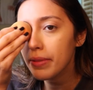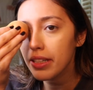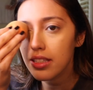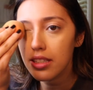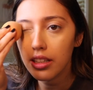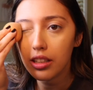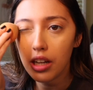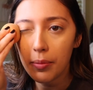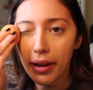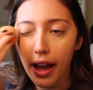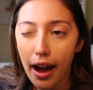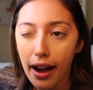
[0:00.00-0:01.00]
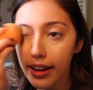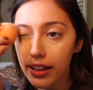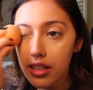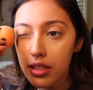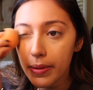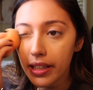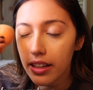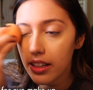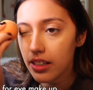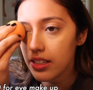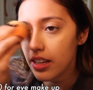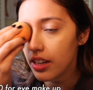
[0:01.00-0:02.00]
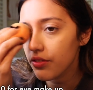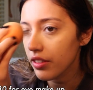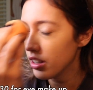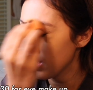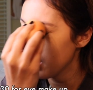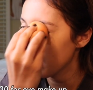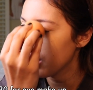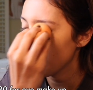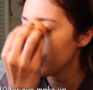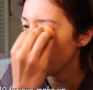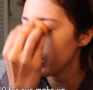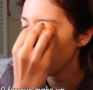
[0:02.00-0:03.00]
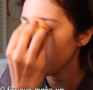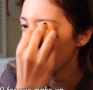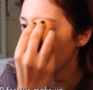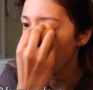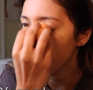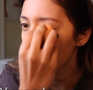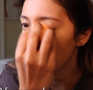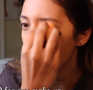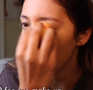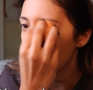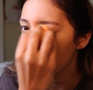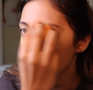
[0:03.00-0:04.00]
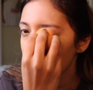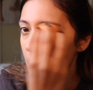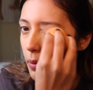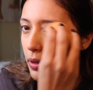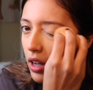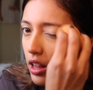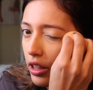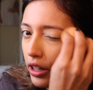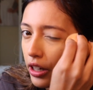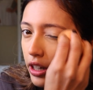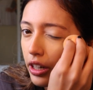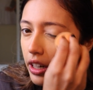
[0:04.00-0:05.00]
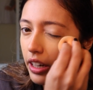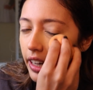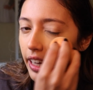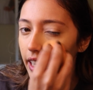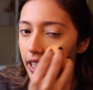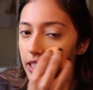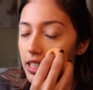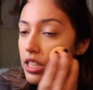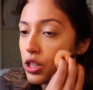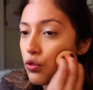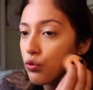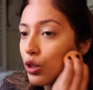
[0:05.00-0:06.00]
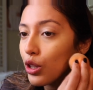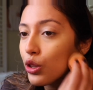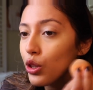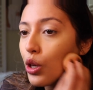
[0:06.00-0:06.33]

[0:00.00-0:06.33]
Concealer on my eyes because I feel like we need to have them all the same color and stuff like